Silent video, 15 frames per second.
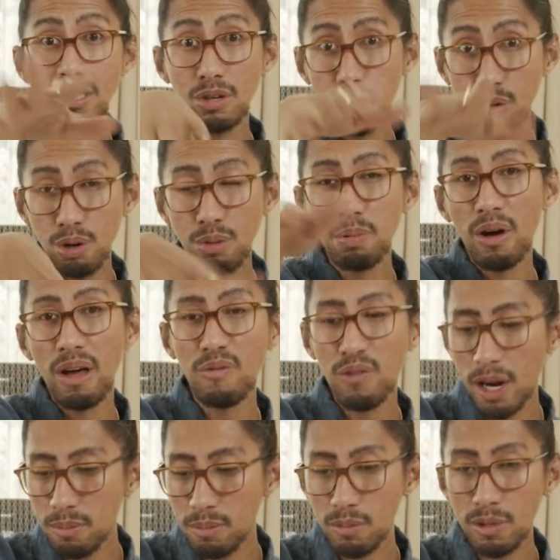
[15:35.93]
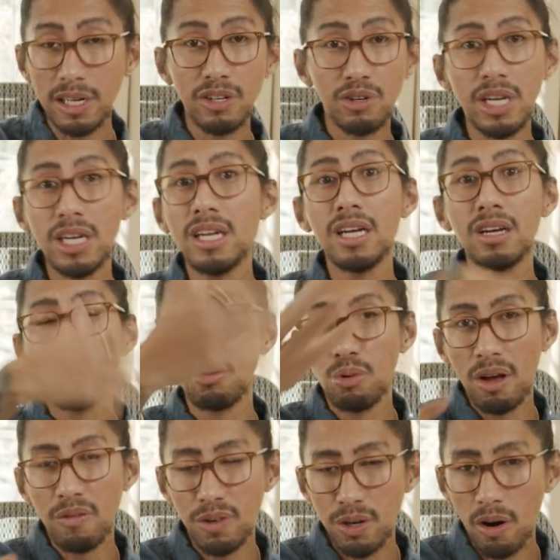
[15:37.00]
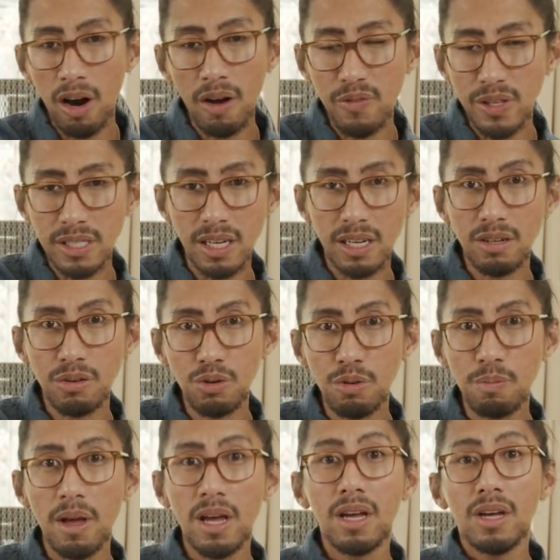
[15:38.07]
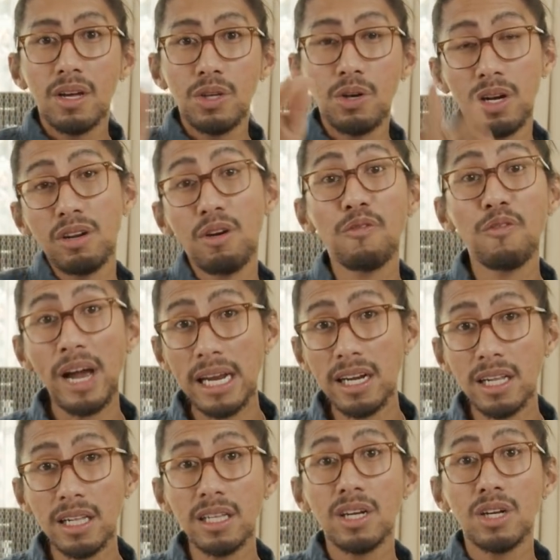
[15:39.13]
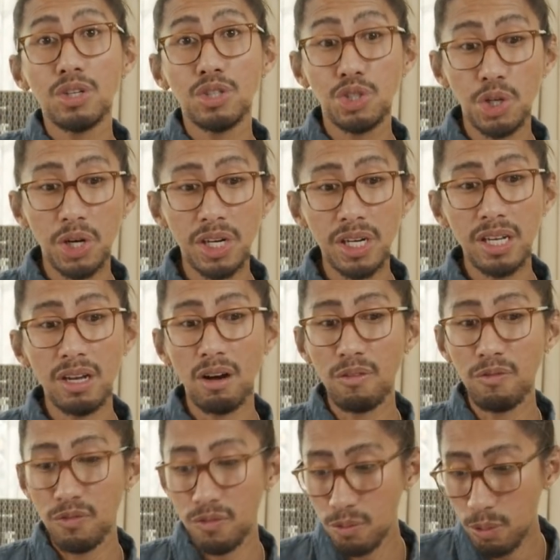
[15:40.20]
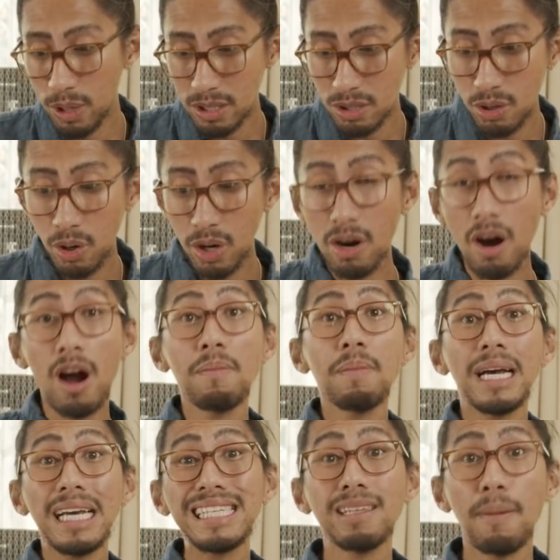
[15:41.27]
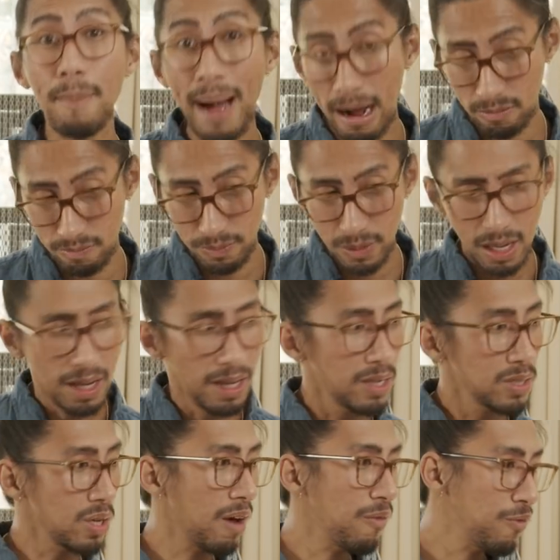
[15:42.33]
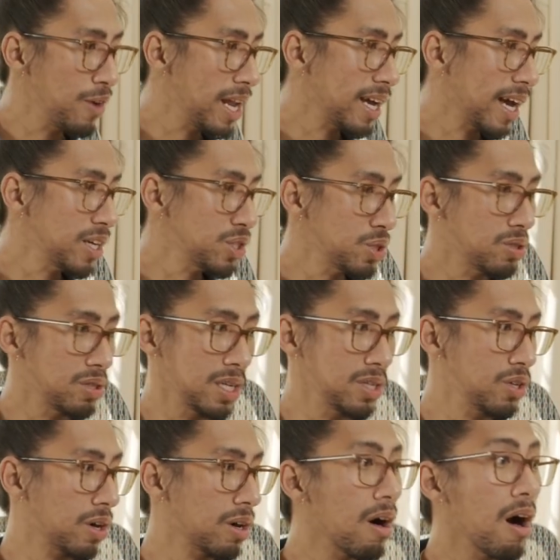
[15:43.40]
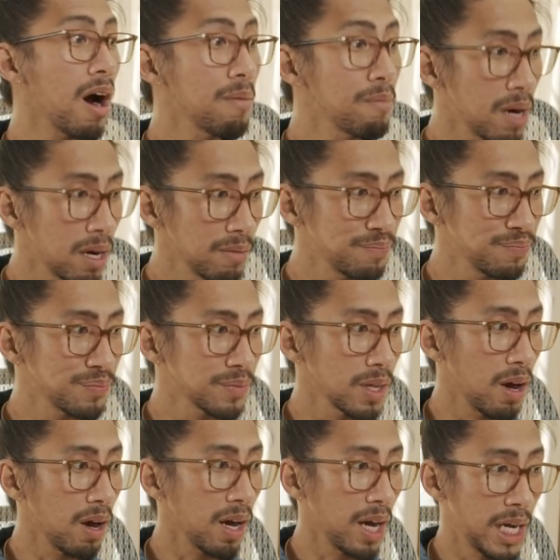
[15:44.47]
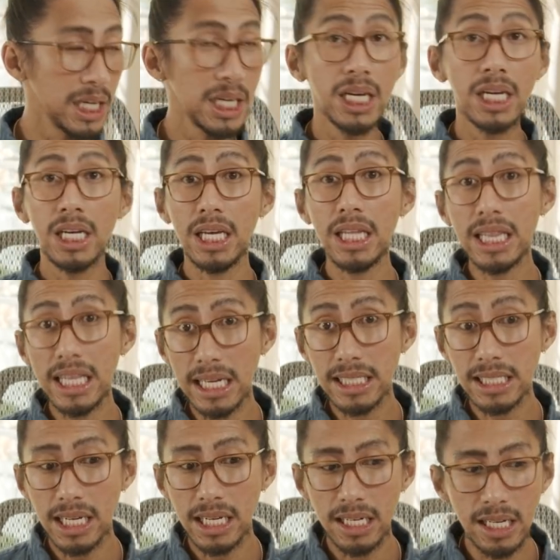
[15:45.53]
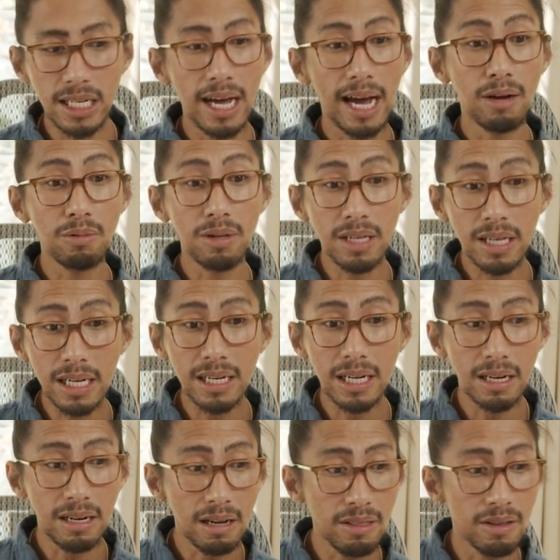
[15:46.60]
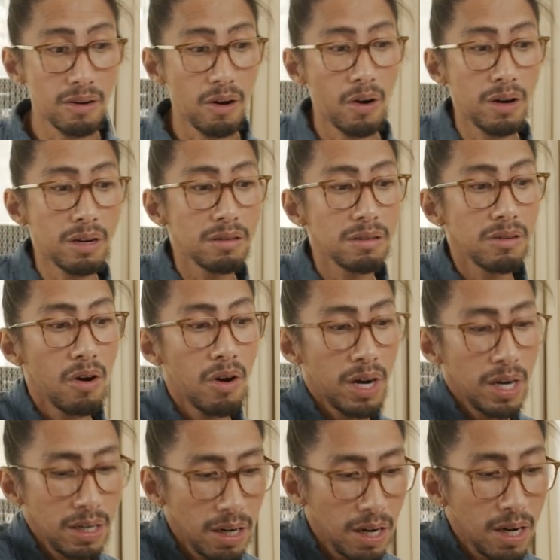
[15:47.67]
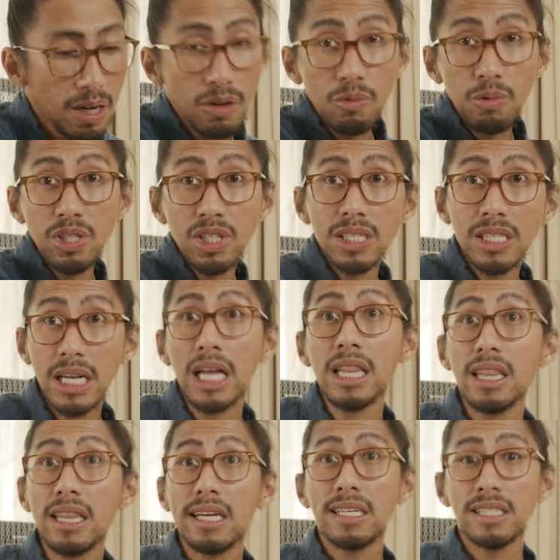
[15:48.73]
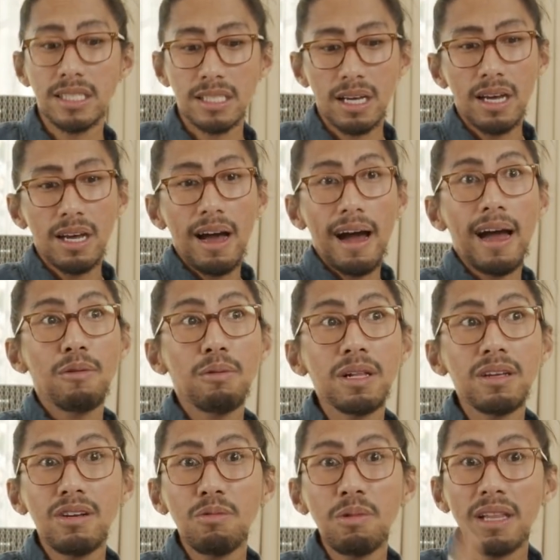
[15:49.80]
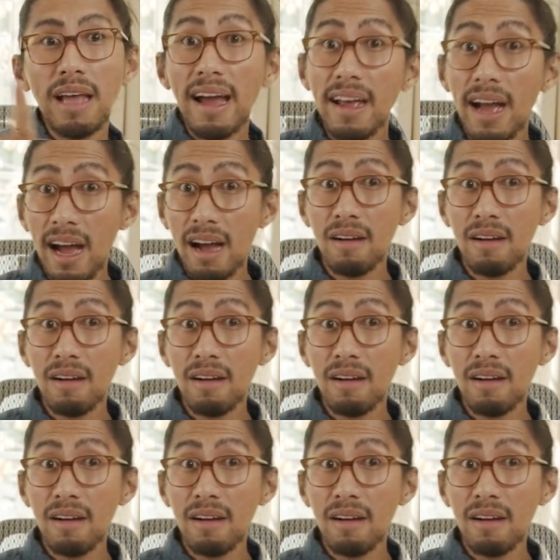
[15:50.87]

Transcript: group, whoever I'm reading or whoever you are, if it's not a group, you're in your final journey of what your karma is about. So I feel like I should read your karma, okay, in the extended. I will get another oracle card, which is not this. I will, you know what, I